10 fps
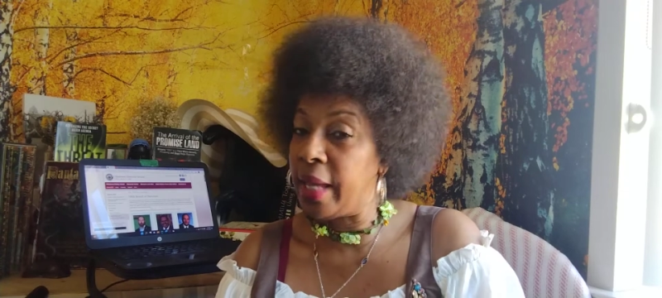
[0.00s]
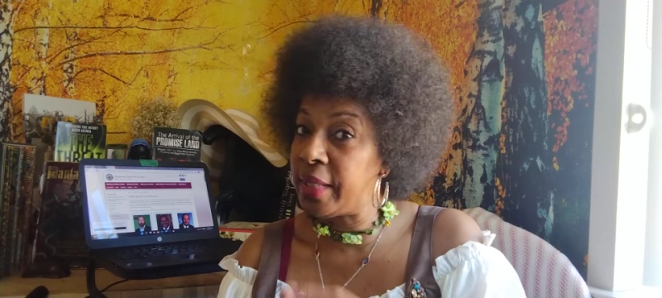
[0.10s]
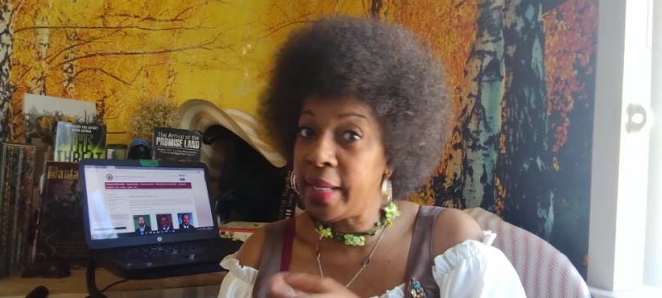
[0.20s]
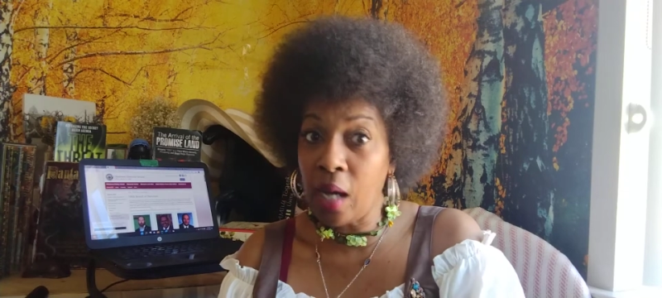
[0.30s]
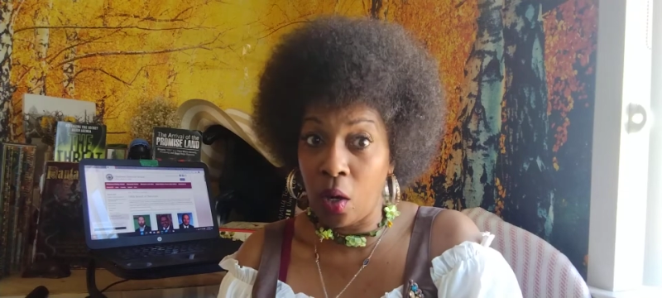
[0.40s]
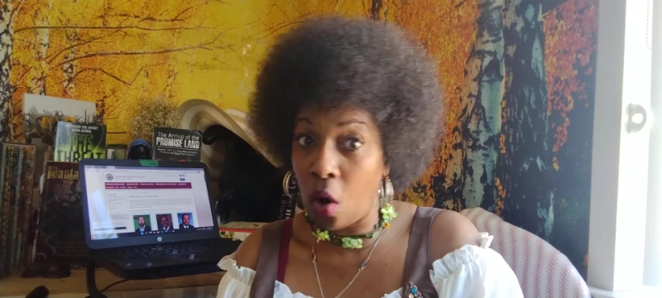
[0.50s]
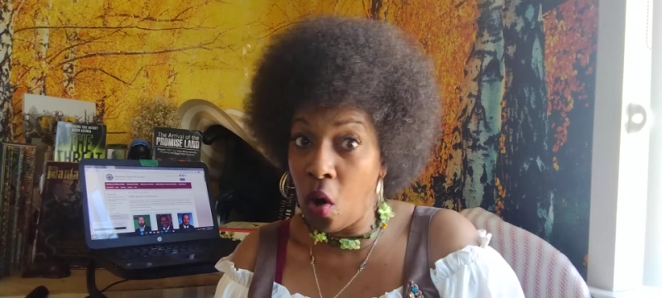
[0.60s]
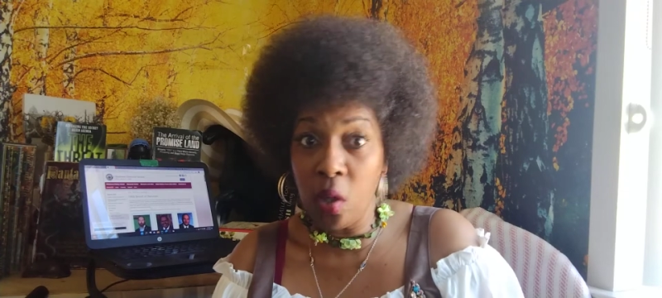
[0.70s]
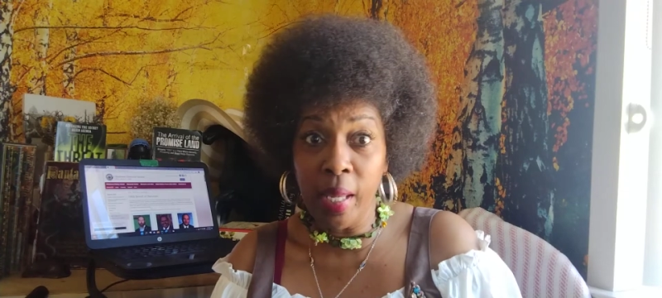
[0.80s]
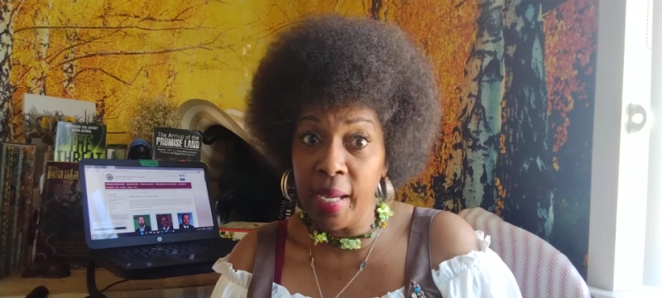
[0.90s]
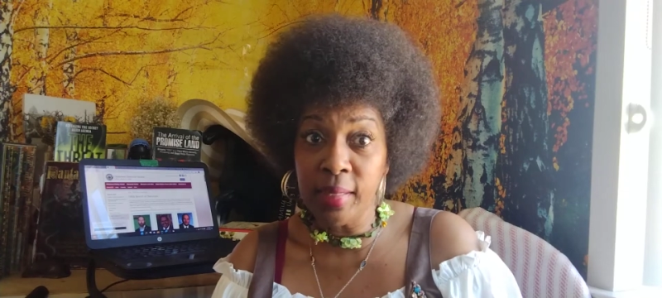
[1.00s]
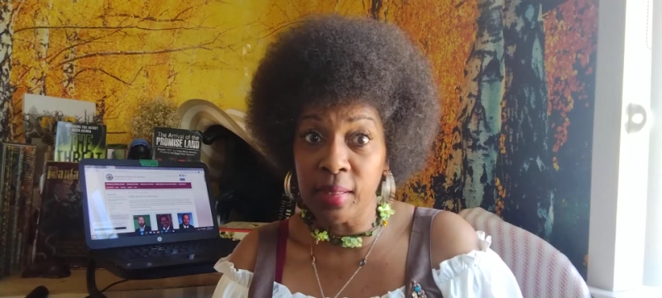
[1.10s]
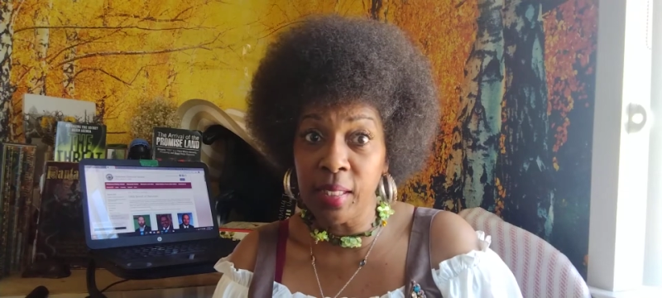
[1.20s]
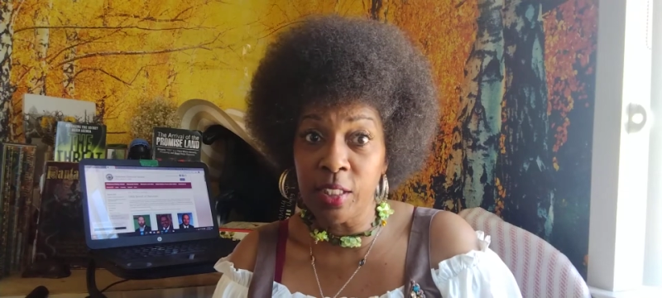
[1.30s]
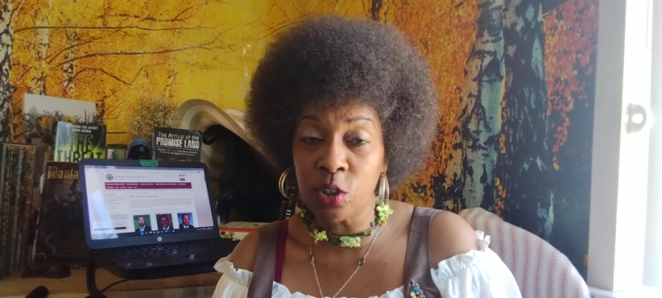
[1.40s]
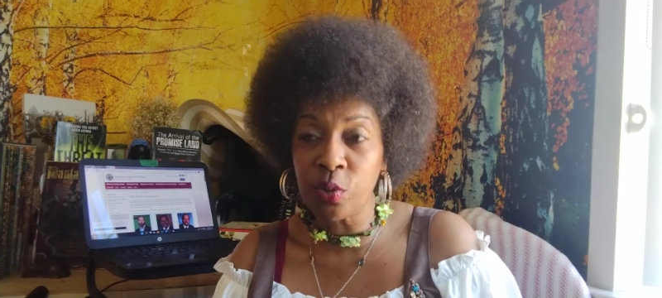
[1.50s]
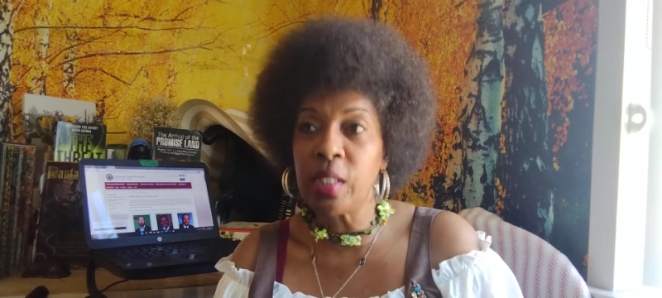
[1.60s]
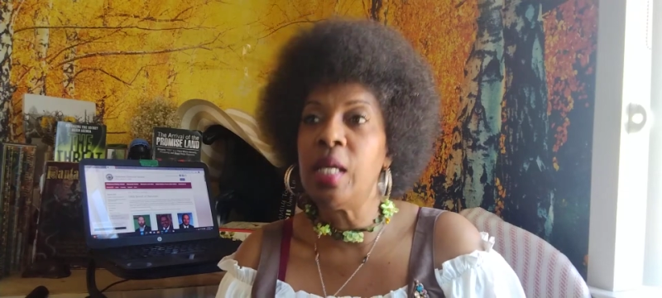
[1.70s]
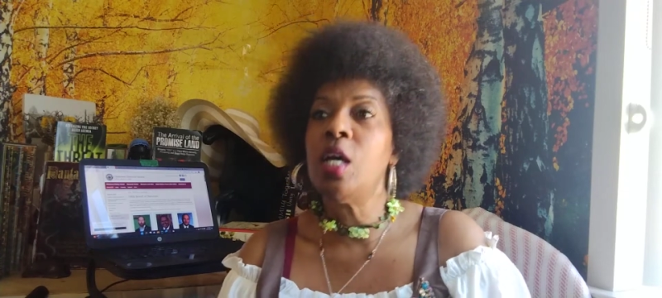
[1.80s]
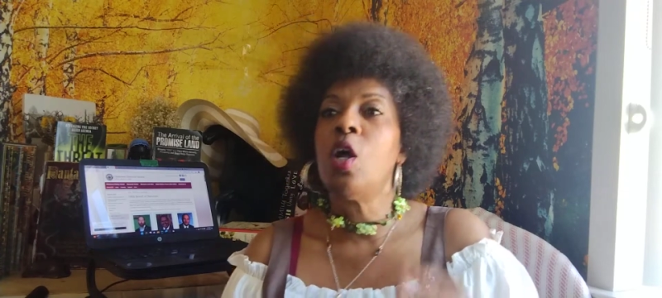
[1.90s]
and they got all A's in
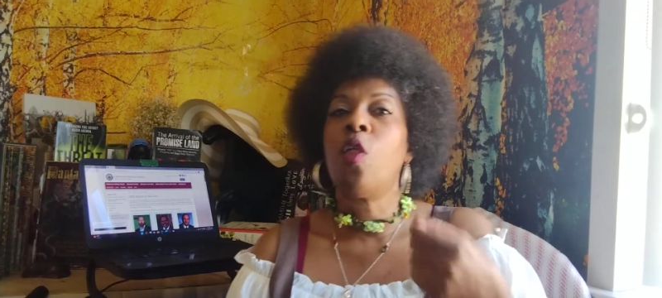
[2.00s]
history,